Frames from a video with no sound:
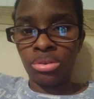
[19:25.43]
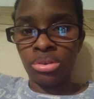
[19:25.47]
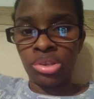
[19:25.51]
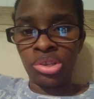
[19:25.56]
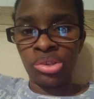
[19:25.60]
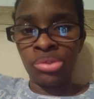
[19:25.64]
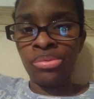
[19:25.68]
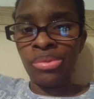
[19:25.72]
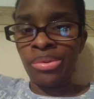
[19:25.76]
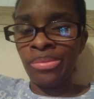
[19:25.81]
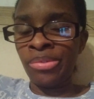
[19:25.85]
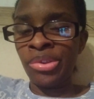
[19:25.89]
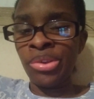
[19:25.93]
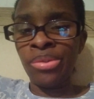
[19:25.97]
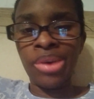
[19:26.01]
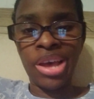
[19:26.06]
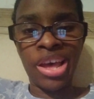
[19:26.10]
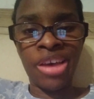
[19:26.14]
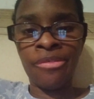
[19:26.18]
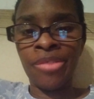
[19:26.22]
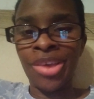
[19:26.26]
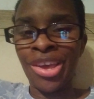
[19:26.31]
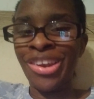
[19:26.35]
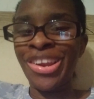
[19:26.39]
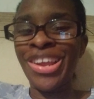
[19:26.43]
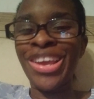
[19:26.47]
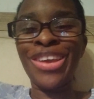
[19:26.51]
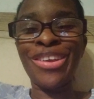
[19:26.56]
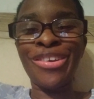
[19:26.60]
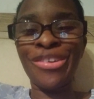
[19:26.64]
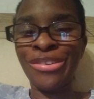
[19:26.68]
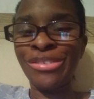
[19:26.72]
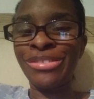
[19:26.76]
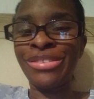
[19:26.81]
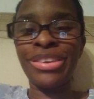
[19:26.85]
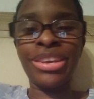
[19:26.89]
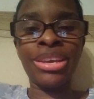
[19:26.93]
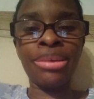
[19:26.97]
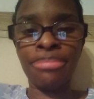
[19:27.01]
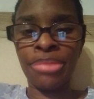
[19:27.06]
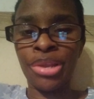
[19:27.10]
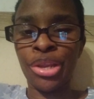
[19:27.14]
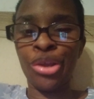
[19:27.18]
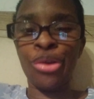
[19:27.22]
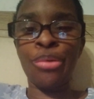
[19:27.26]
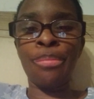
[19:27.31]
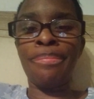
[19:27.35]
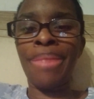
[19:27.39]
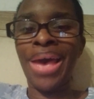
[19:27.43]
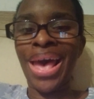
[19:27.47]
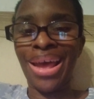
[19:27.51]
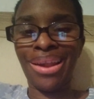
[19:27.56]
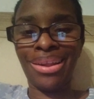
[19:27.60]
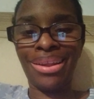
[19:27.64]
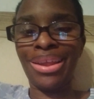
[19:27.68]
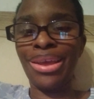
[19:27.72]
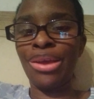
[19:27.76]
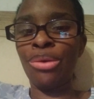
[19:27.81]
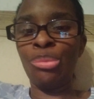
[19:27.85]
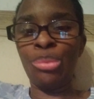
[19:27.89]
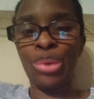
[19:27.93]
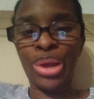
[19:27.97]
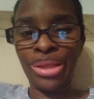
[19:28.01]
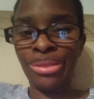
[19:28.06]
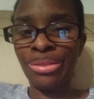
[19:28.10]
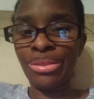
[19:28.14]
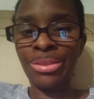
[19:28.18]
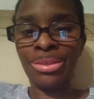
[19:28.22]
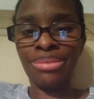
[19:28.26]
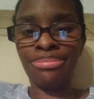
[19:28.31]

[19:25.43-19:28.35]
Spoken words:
You have an inner demon you're battling with.